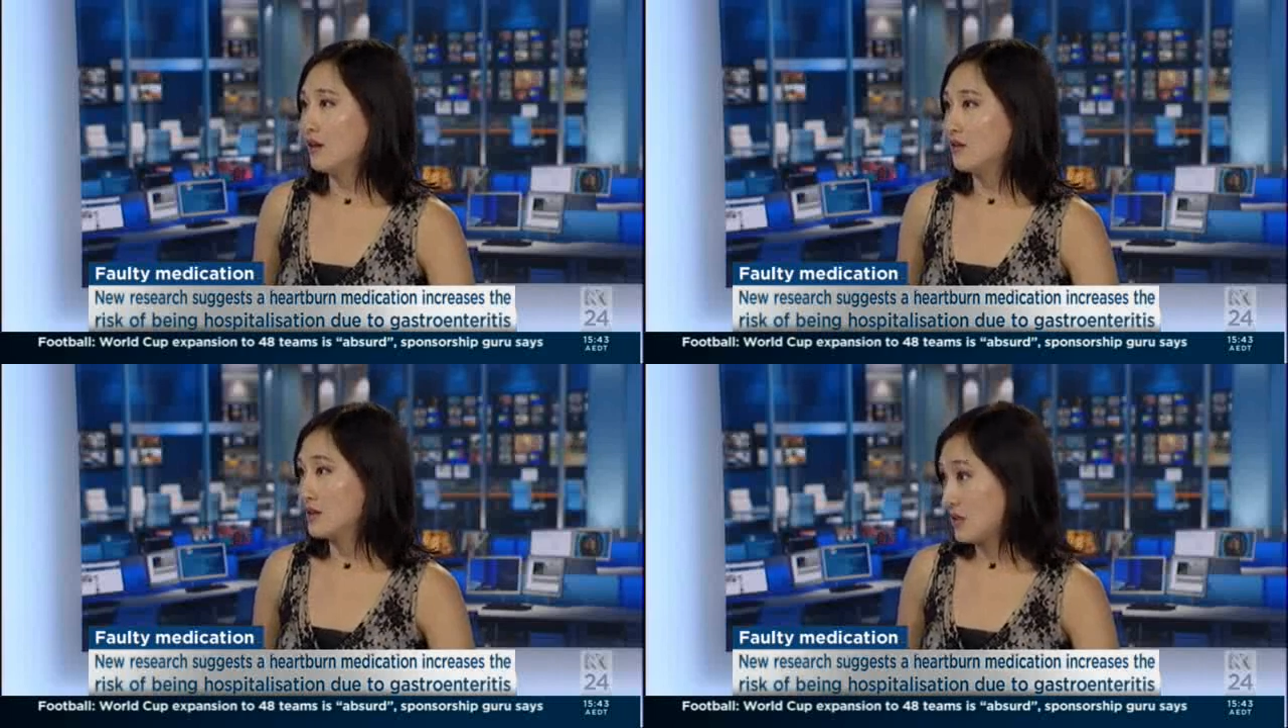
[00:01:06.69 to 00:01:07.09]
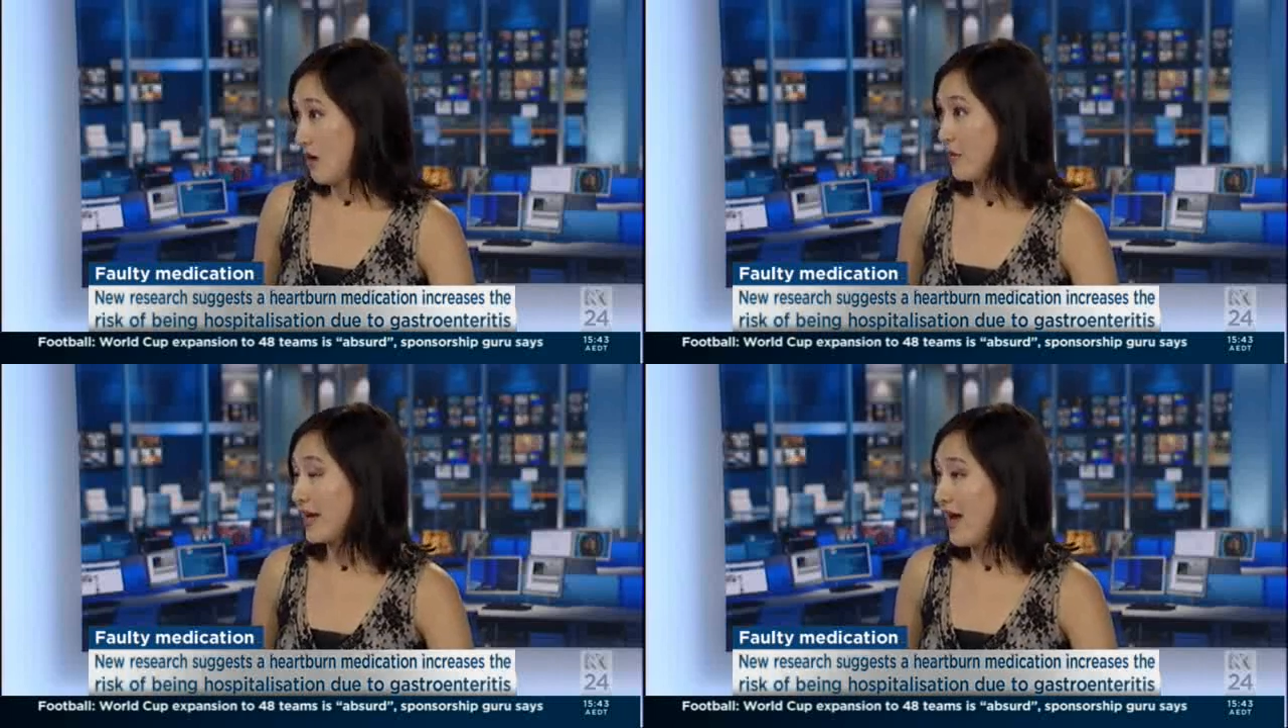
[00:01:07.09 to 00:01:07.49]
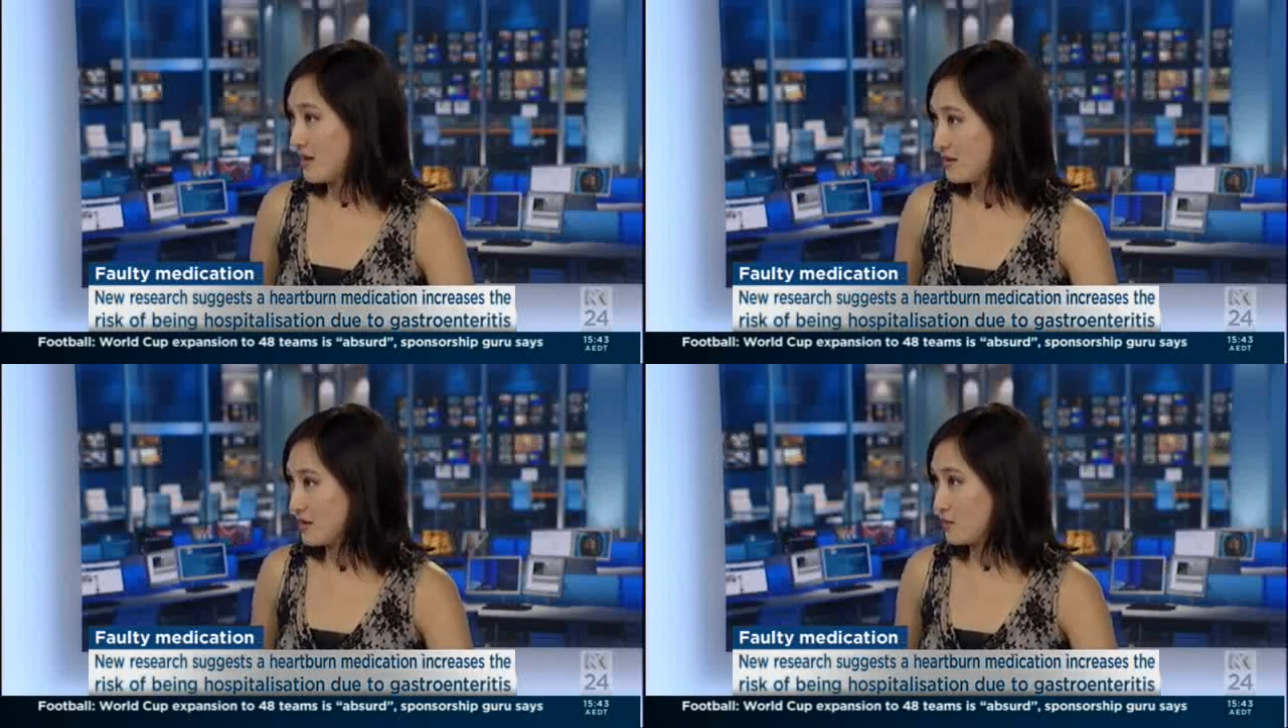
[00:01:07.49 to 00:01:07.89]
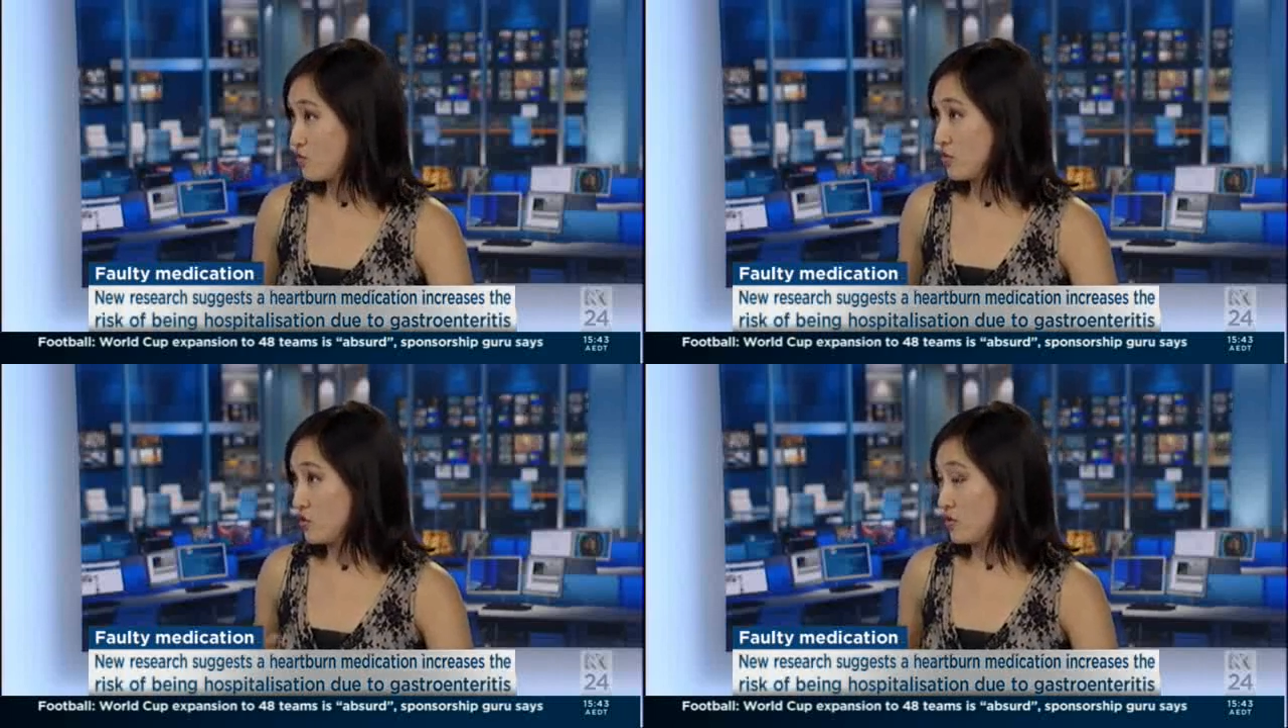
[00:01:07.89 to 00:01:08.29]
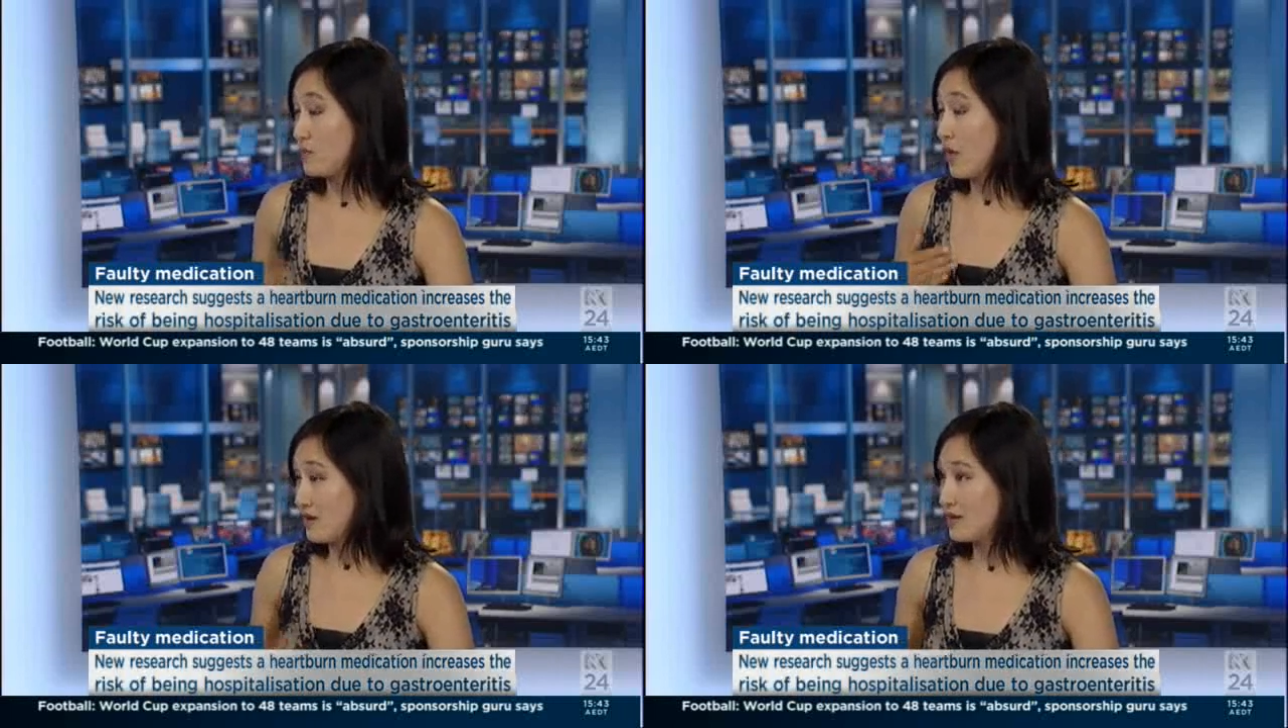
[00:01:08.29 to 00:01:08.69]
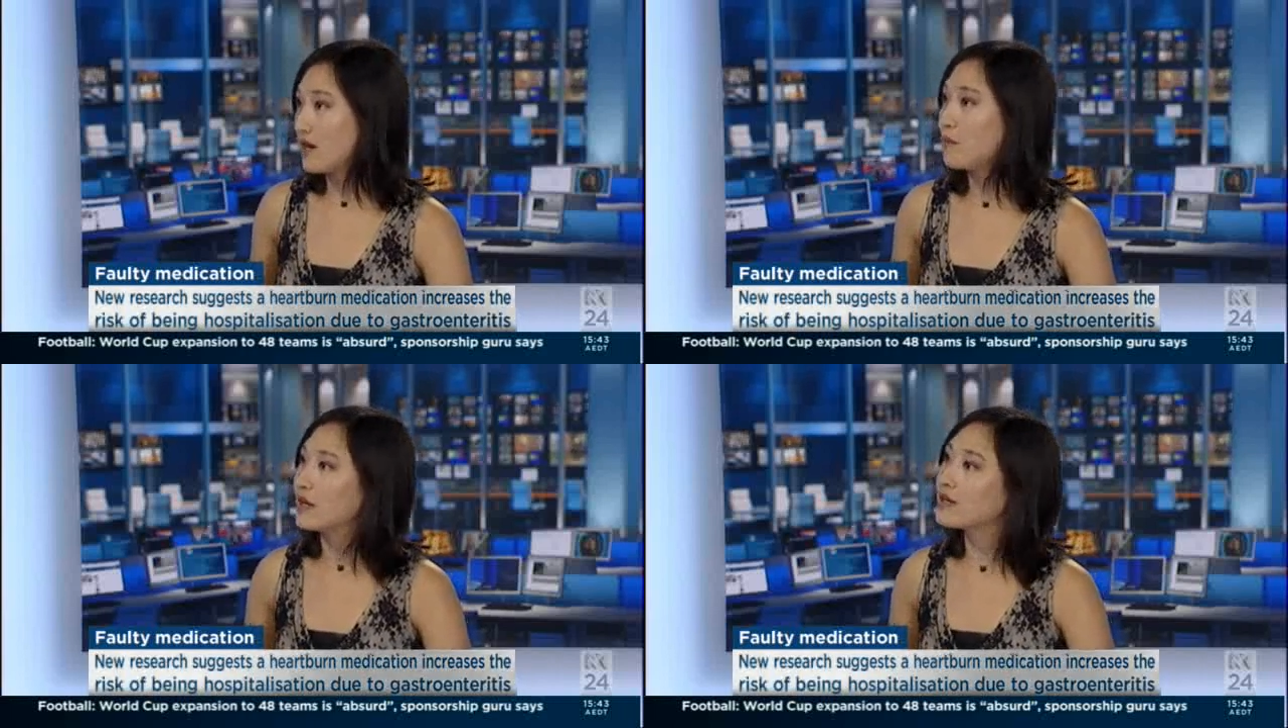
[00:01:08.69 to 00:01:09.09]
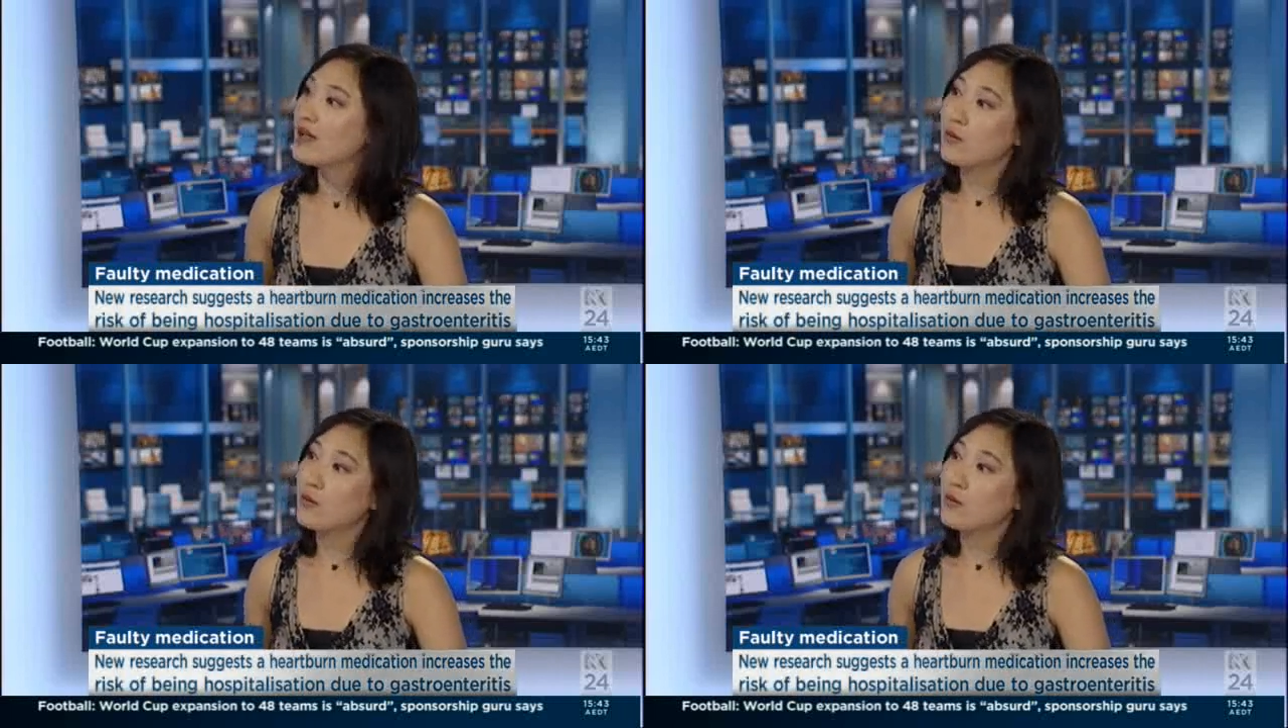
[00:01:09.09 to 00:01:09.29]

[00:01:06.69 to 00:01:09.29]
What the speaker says: stomach acid produced by stomach,